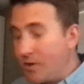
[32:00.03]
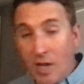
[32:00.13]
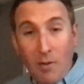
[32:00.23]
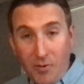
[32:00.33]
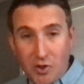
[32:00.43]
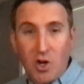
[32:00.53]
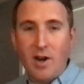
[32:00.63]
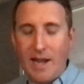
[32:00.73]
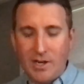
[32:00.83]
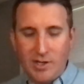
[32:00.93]
a helpful
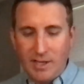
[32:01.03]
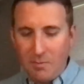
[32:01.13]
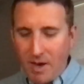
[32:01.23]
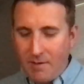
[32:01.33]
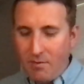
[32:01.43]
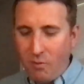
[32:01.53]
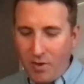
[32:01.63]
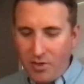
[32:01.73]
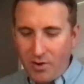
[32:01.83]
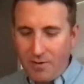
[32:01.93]
chart actually at the bottom of
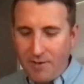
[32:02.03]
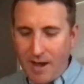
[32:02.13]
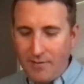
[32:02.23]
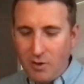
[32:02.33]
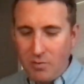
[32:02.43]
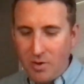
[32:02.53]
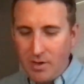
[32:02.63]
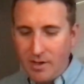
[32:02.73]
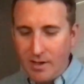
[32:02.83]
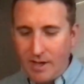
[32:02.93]
135 in your
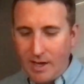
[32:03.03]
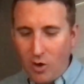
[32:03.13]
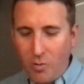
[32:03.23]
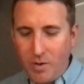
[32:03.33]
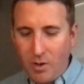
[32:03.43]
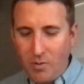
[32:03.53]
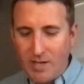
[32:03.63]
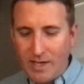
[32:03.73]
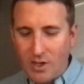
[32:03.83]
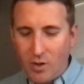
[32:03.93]
book, and I hope you
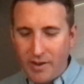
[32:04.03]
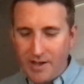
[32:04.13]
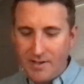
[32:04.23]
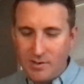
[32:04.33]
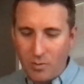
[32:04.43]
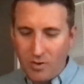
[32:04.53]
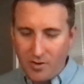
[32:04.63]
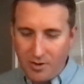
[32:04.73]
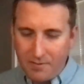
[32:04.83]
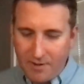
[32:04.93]
take note of this,
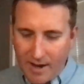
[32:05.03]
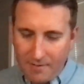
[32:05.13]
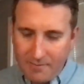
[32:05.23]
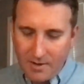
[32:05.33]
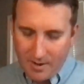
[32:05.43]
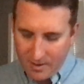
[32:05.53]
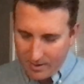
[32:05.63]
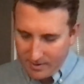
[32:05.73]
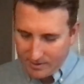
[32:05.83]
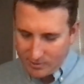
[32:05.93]
135.
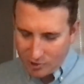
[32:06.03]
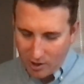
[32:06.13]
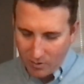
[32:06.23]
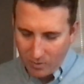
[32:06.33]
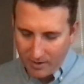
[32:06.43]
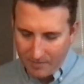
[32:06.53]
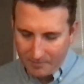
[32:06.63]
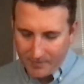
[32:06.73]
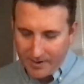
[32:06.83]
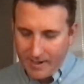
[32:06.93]
This chart
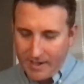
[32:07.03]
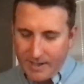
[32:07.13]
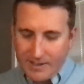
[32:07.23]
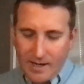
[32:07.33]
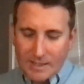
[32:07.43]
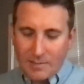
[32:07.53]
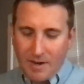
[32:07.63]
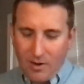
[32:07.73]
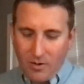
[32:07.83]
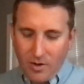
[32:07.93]
where it talks
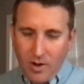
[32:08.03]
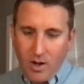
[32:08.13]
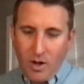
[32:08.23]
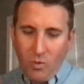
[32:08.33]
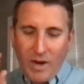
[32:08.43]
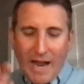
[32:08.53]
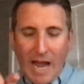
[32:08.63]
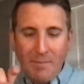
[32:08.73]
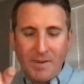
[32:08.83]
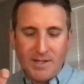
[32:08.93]
about what
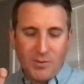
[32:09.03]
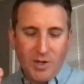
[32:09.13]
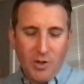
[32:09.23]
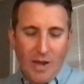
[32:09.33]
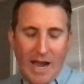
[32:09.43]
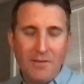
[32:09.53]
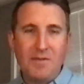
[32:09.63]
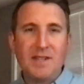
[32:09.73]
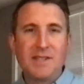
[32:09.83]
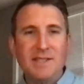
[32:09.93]
happens when you
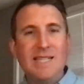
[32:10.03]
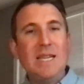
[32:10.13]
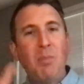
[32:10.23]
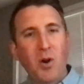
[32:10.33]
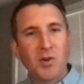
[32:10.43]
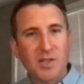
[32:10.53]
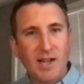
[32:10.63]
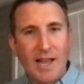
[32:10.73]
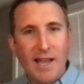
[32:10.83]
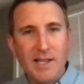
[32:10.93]
have this
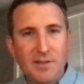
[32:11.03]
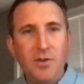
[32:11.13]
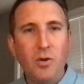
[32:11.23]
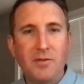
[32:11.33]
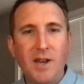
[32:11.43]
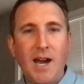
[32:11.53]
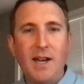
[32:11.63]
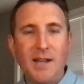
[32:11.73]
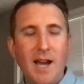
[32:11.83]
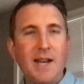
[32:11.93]
depersonalized view of
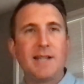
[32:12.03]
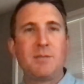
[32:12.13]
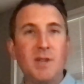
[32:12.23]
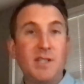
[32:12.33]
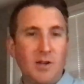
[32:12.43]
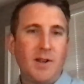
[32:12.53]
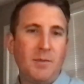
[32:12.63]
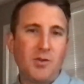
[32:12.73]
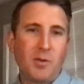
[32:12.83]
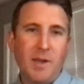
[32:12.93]
God as
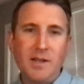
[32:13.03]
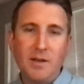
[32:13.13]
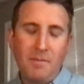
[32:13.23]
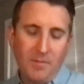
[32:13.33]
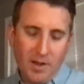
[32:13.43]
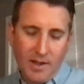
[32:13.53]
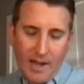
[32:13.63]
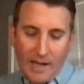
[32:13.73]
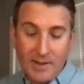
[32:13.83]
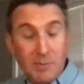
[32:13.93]
mysterium tremendum,
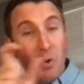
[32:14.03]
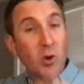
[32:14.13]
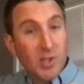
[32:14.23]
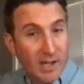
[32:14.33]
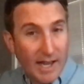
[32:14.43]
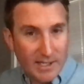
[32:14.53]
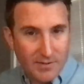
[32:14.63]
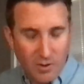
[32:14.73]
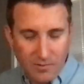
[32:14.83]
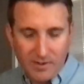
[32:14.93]
and this personalized
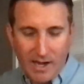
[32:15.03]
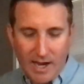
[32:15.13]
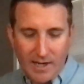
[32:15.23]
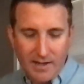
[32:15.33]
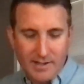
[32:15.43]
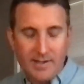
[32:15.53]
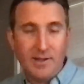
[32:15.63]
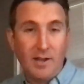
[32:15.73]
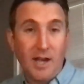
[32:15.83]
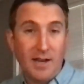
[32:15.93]
view of God, this
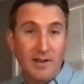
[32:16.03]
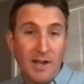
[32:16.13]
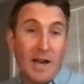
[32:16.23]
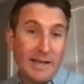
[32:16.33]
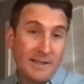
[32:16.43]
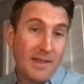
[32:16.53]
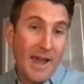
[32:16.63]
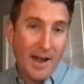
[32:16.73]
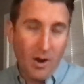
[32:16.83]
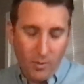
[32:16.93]
God is
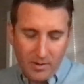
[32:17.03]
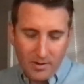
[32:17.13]
thou.